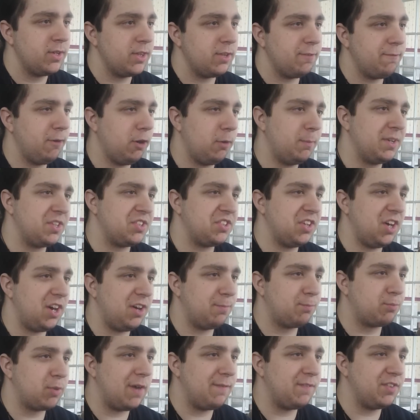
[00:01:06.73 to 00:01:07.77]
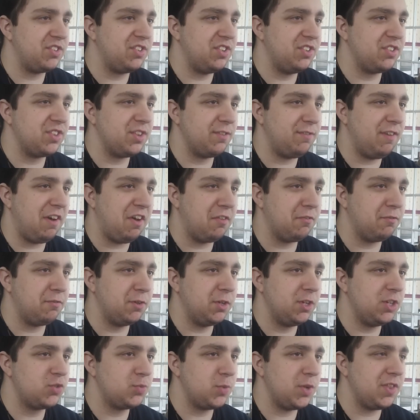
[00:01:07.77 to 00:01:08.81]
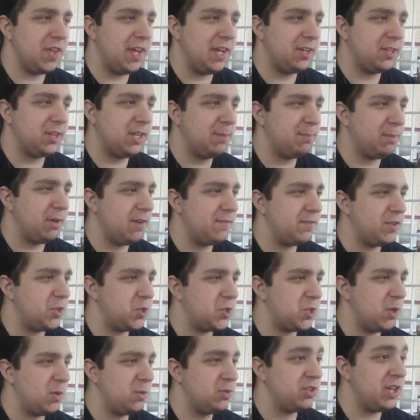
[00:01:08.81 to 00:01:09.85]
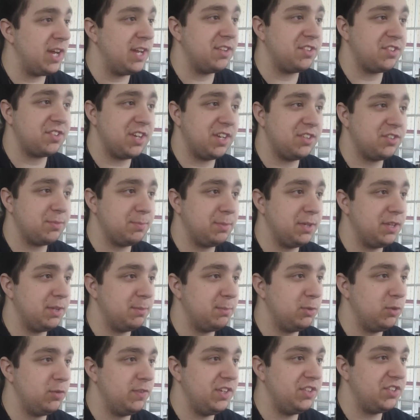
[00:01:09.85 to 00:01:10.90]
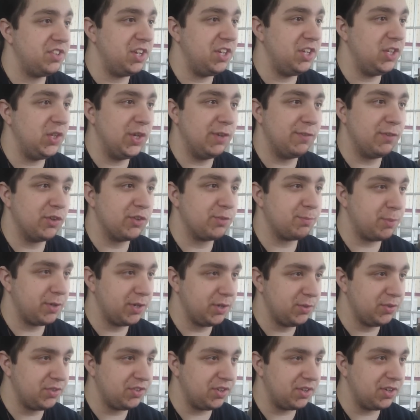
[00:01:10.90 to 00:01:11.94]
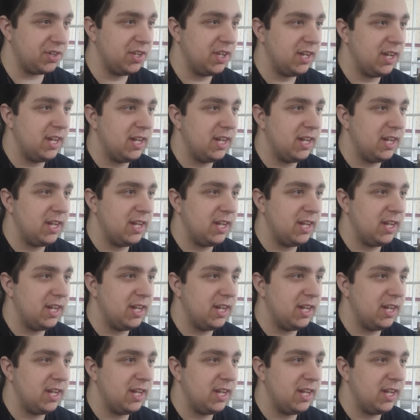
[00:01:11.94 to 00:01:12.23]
The film itself prefaces the found footage with a clip of the show's and ostensibly the movie's in-universe producer,